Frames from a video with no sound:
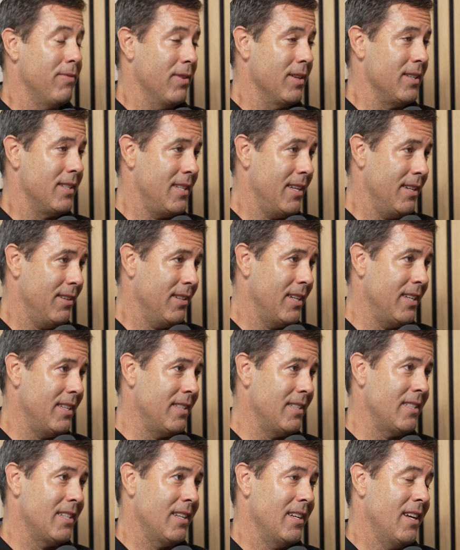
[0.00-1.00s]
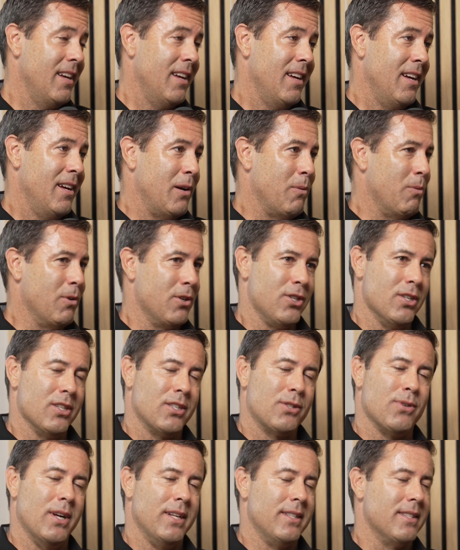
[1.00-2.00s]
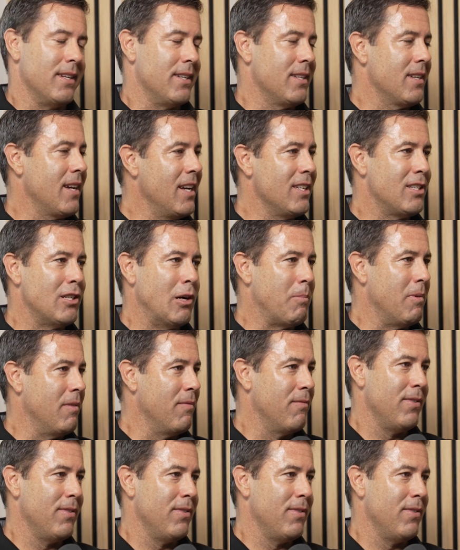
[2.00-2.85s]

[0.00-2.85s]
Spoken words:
foot ceilings, which just creates a nice open